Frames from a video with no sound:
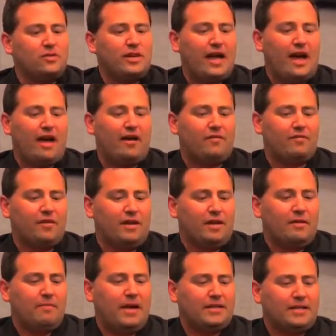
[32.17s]
year we have
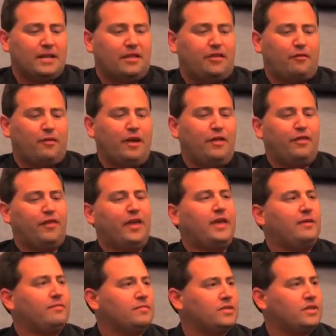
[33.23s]
basically three
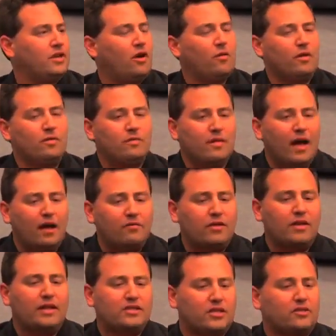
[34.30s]
themes. You know,
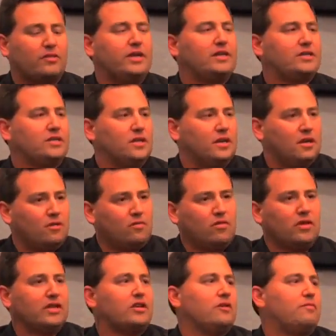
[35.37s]
Unreal Engine 3 is a
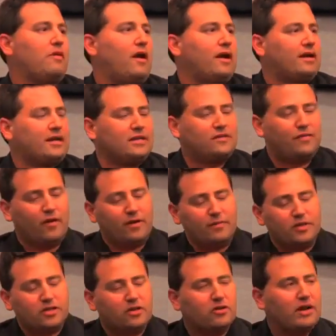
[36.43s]
really good product. It's very
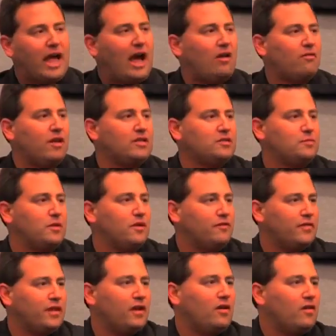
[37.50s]
mature now. It runs
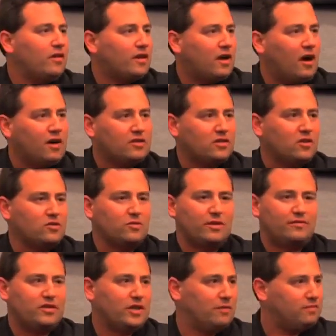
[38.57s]
beautifully on all the consoles.
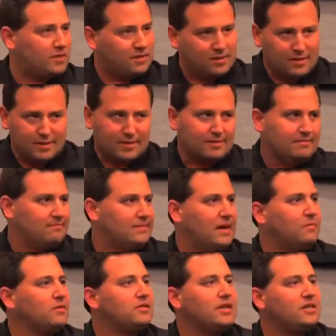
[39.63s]
We've shipped
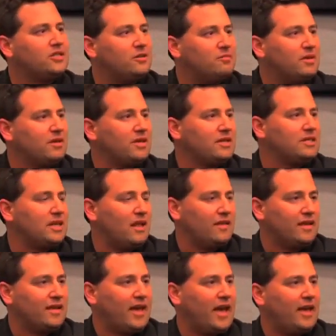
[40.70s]
double-digit
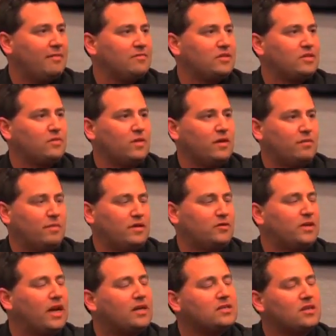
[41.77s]
million-selling games
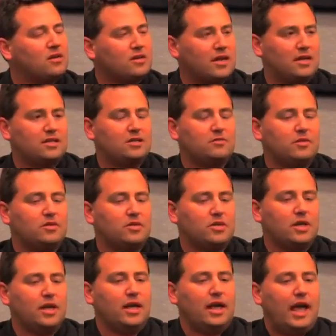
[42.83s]
between us and our customers.
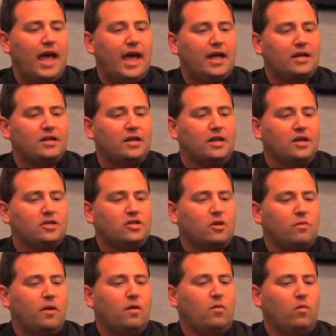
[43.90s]
And so,
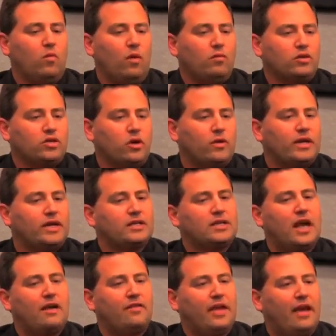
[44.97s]
but what we're showing is
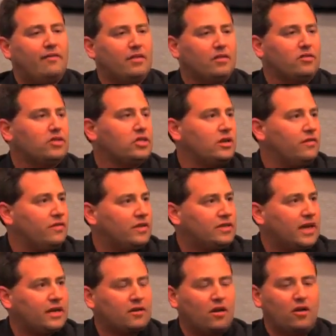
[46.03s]
kind of the evolution of the
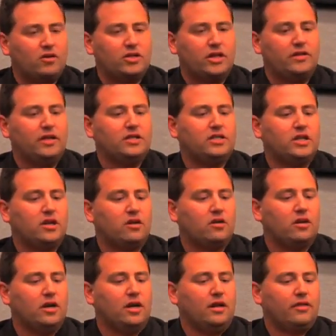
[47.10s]
technology. And this
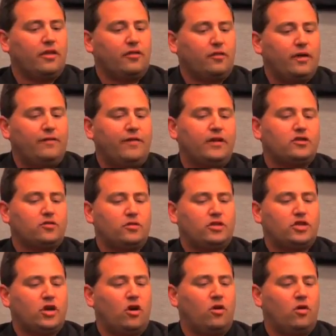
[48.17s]
year, the three features
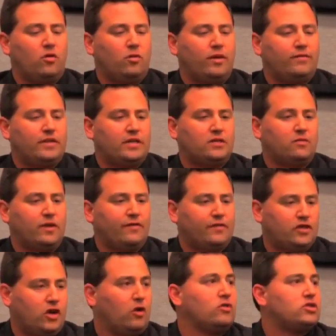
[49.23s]

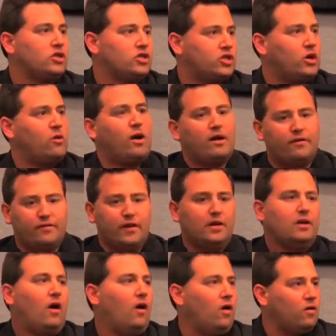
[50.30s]
we've chosen to show out of
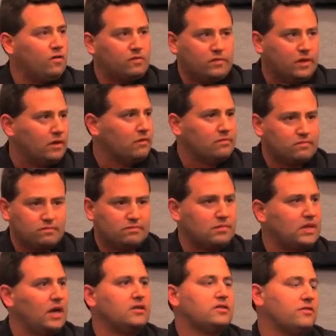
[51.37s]
all,
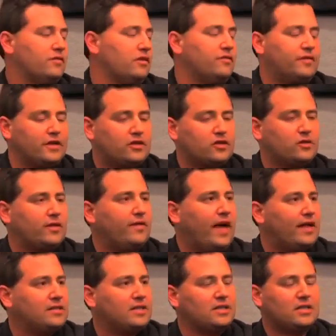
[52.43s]
tons of new features we've
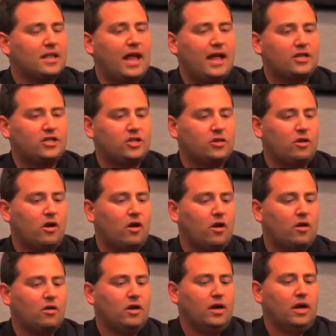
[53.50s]
had since last year
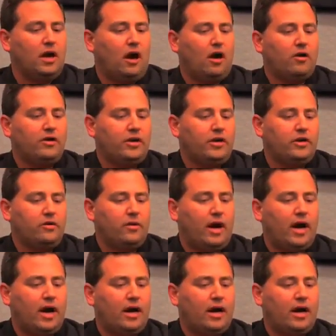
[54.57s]
are our new